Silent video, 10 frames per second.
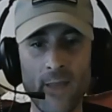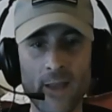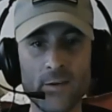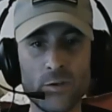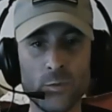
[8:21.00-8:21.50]

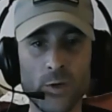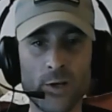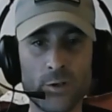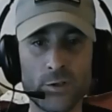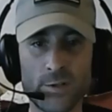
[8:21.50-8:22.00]
And that gives you
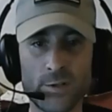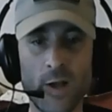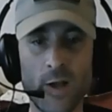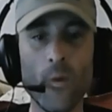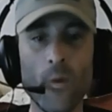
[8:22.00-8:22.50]
one extra
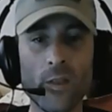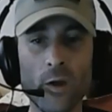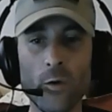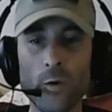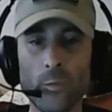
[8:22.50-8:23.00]
slot. So that
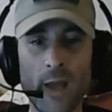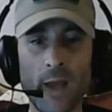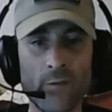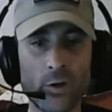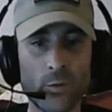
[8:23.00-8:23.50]
one low one
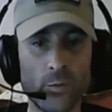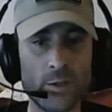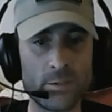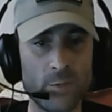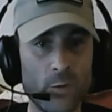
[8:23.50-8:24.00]
we have at
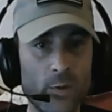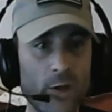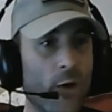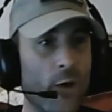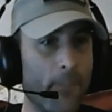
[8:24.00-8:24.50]
Charisma,
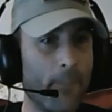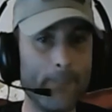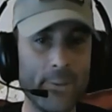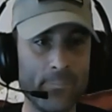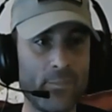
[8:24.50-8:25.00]
we can go ahead
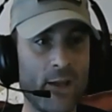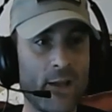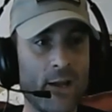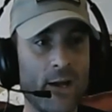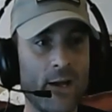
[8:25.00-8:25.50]
and bump
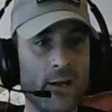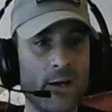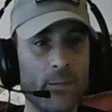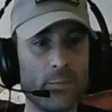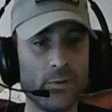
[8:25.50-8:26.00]
that guy
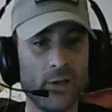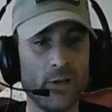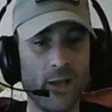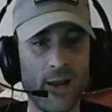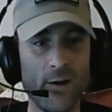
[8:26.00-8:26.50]
up.
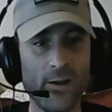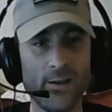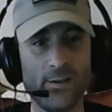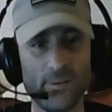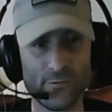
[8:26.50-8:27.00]
And now,
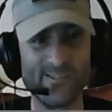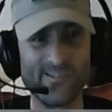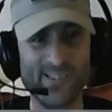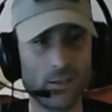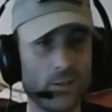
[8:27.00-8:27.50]
hey,
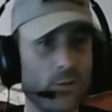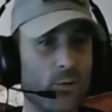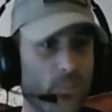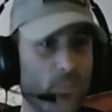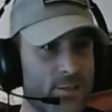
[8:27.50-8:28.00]

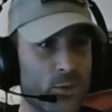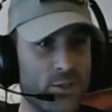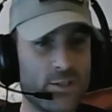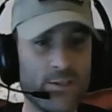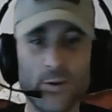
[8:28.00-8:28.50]
we
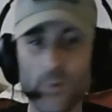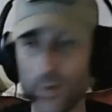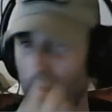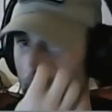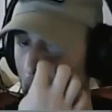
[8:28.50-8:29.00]
got some good
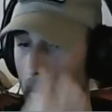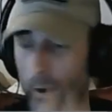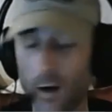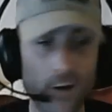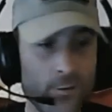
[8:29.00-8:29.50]
stuff going
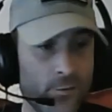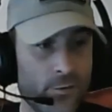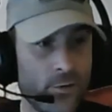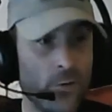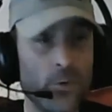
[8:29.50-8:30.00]
on.
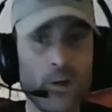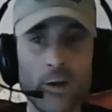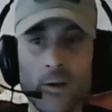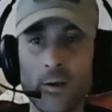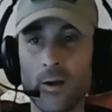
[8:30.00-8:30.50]
Alright,
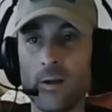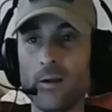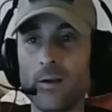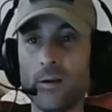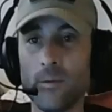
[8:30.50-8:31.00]
so
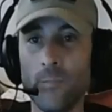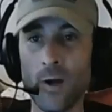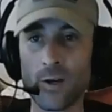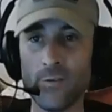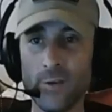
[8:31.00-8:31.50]

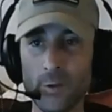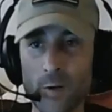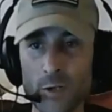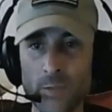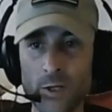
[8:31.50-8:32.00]

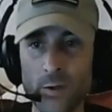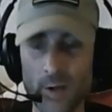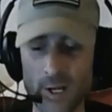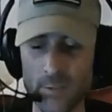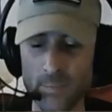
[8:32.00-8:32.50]
mod
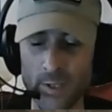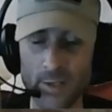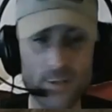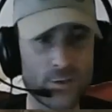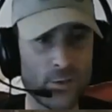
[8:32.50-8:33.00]
configuration menu
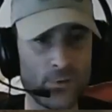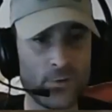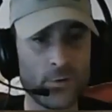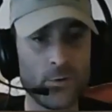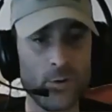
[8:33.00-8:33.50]
has been
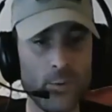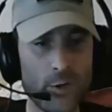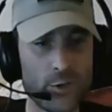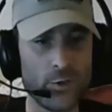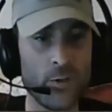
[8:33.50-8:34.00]
installed.
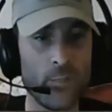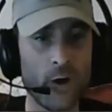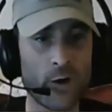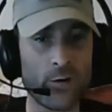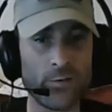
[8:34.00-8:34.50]
So I'm going to
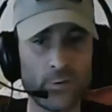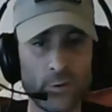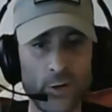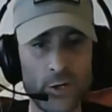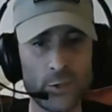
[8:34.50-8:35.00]
show you the
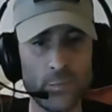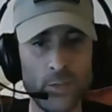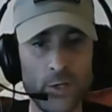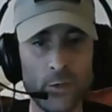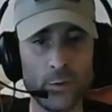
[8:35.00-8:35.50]
mod
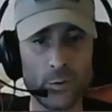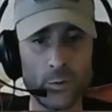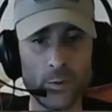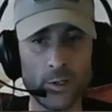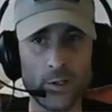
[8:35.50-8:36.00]
configuration
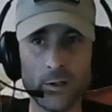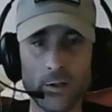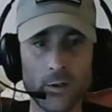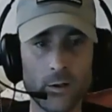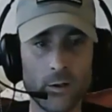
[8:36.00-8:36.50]
menu real
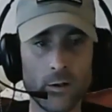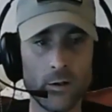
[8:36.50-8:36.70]
quick.